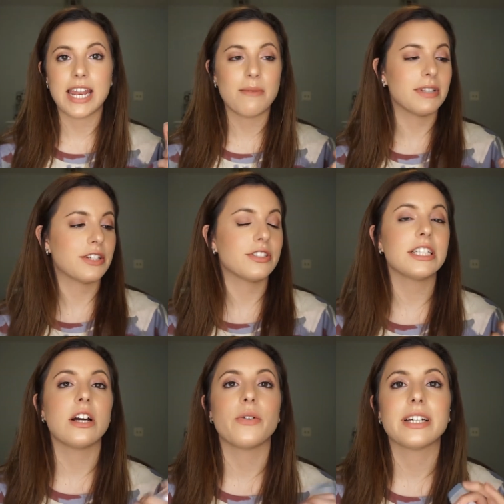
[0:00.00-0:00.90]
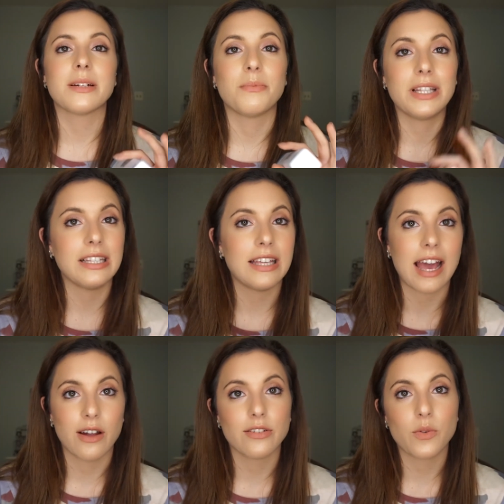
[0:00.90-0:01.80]
I'm literally going completely
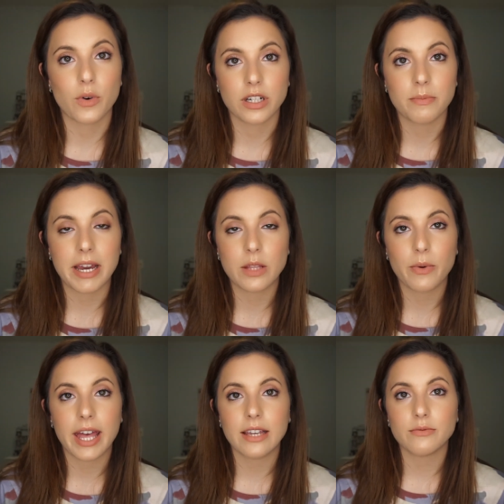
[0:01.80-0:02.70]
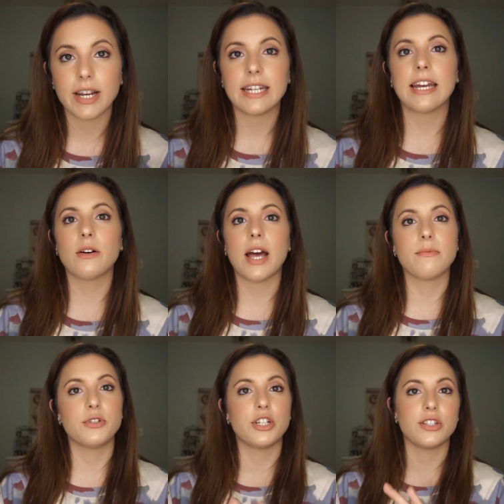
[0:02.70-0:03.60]
out of order, by the way, right now.
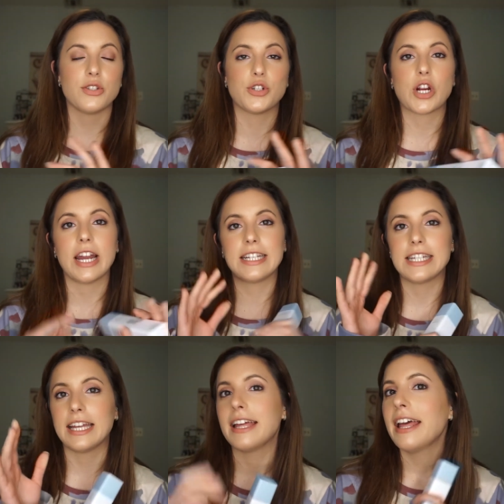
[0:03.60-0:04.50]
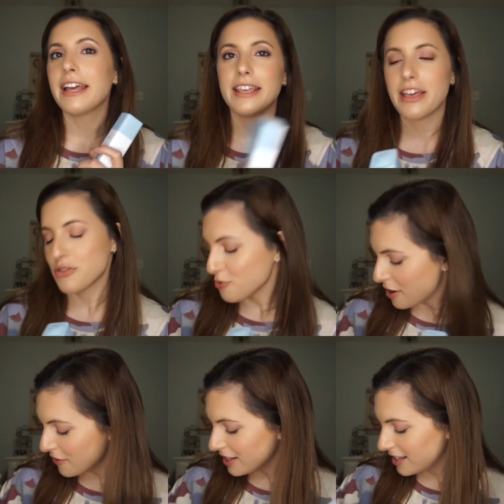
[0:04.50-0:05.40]
I'm just trying to get through
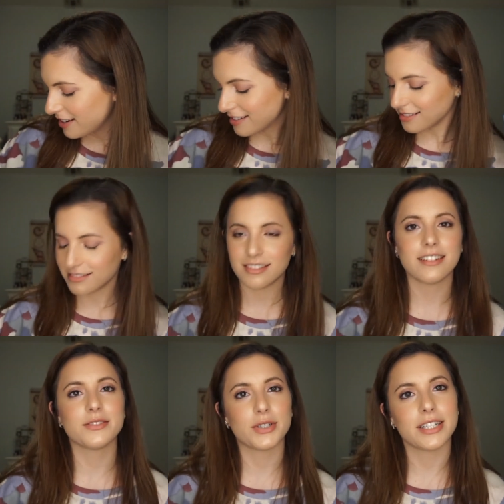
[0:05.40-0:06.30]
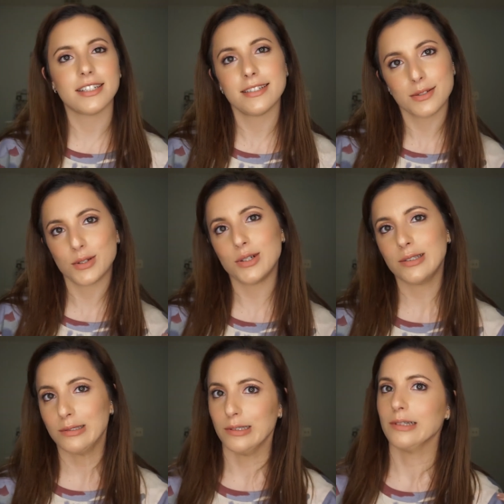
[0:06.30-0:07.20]
everything, not organized at
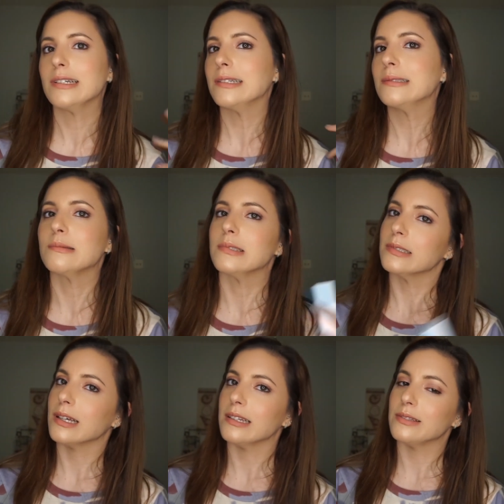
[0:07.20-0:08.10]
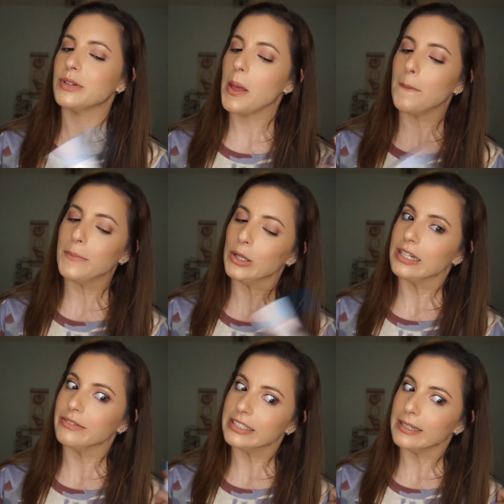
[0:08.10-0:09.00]
all. Sorry, I'm just kind of pulling
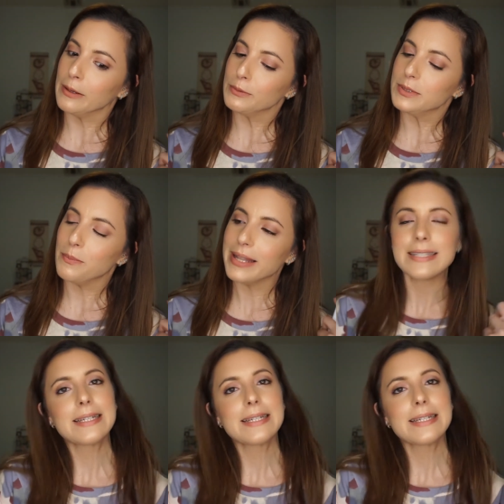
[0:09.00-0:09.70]
everything out. But